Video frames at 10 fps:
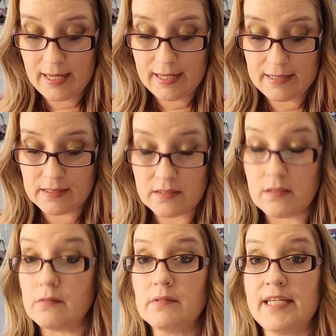
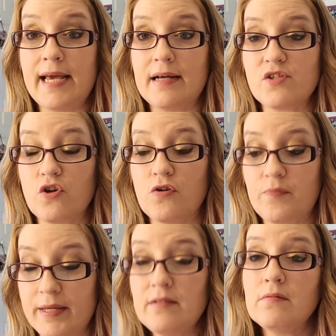And yeah,
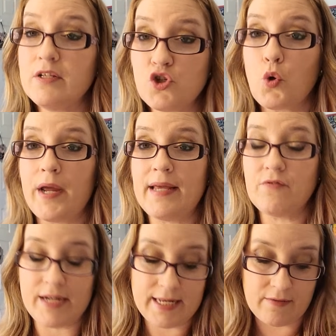so I've been
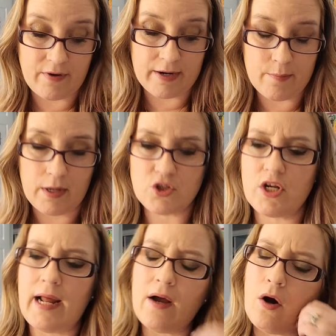enjoying reading very
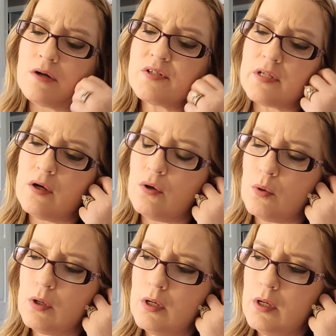much. And I
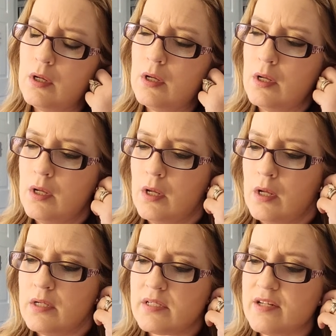also
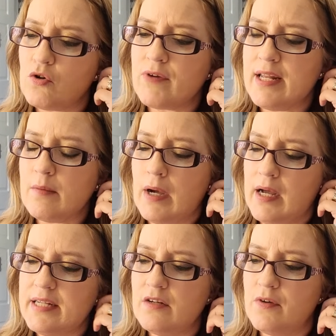still reading
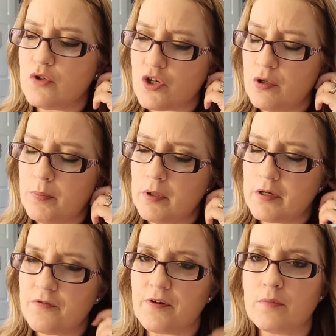my devotional
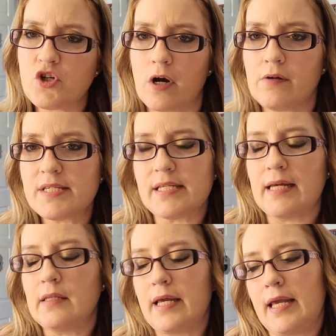book from Charles
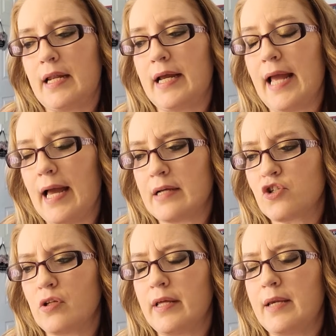Stanley, and I
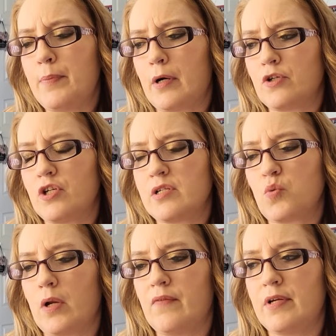actually
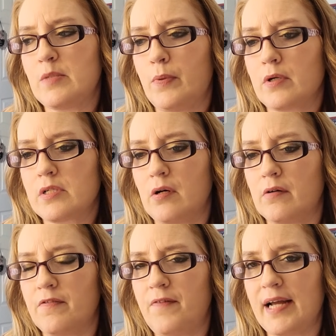purchased one of his books
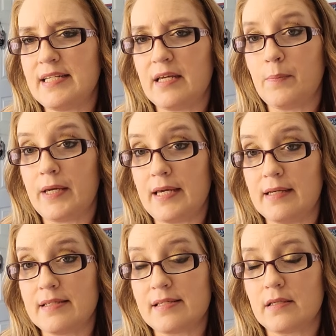called Finding
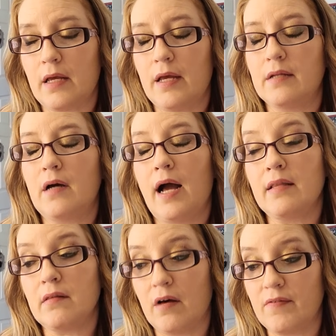Peace, and
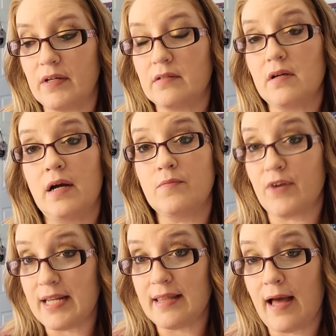I love it.
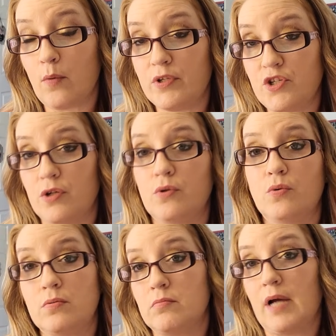I'm reading that one
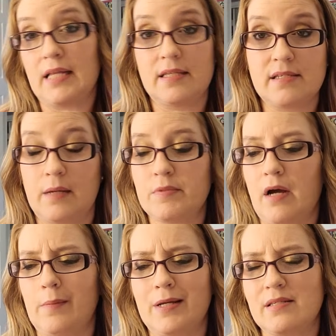too at the same
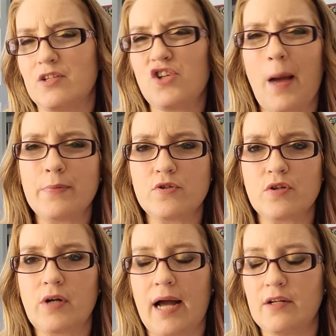time because the
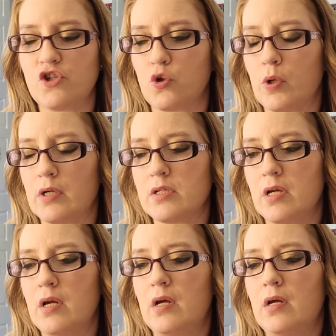chapters are kind of
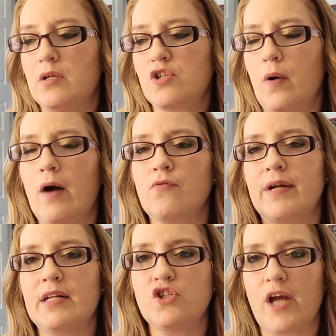short. So
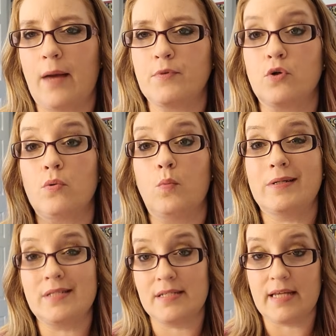I'll read a chapter
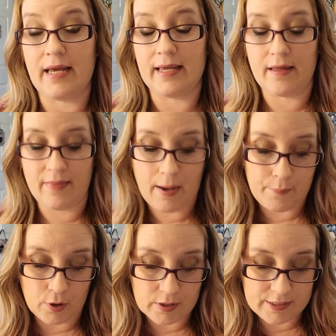once a day in
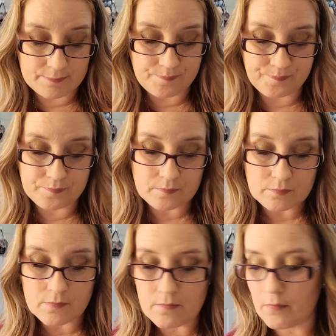that book.
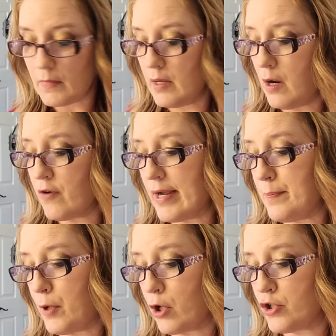All
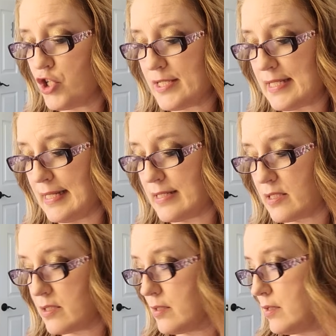right,
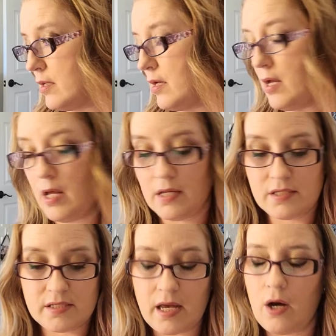purchases.
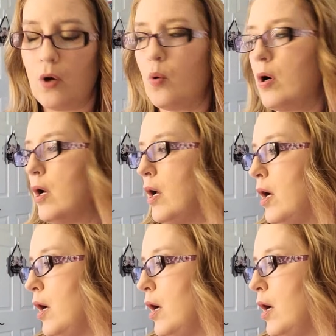So